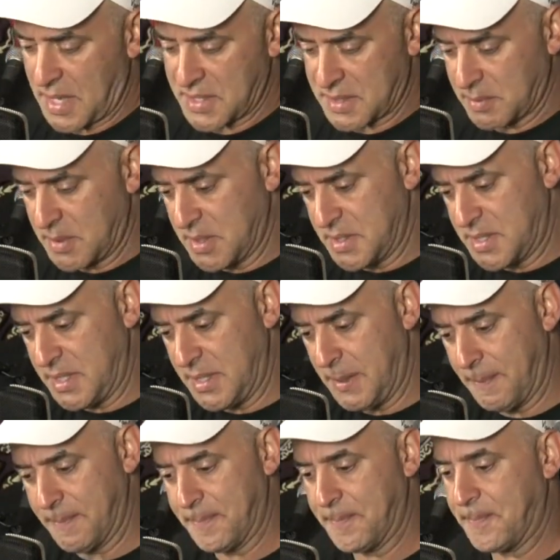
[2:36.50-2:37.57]
That's some good
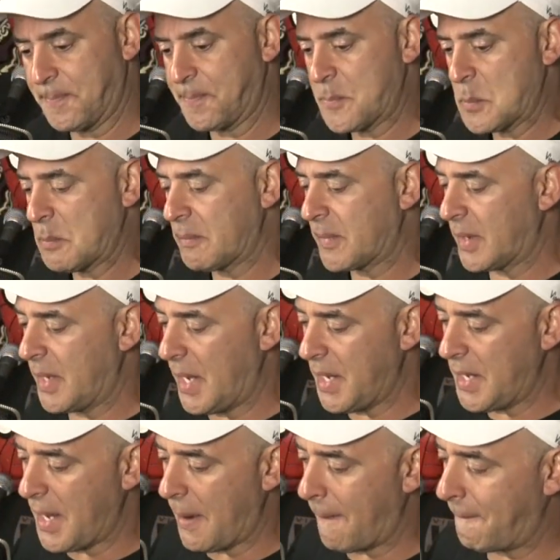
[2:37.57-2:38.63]
tea.
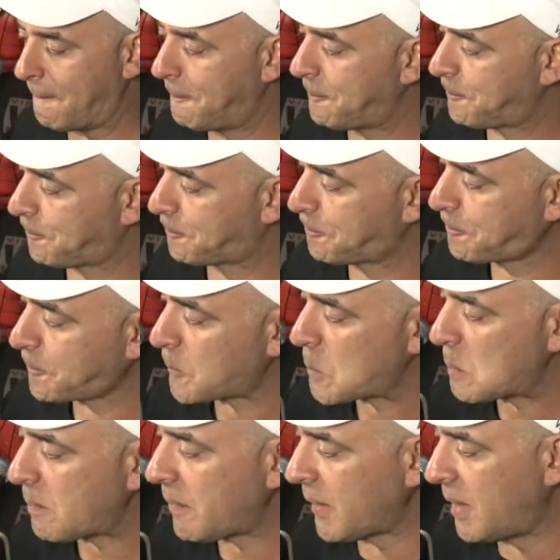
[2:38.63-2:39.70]
Anyhow,
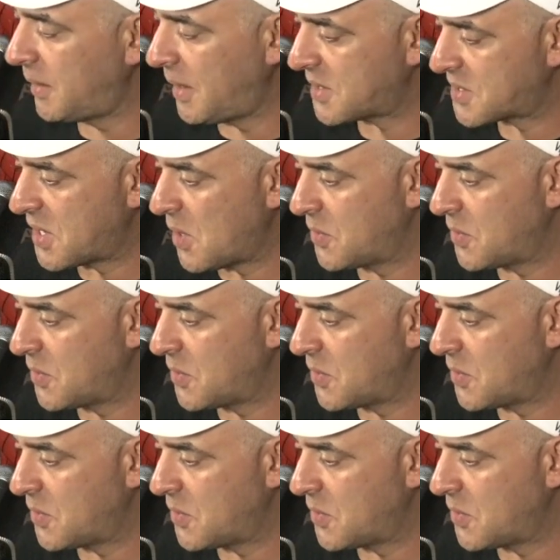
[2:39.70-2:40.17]
let's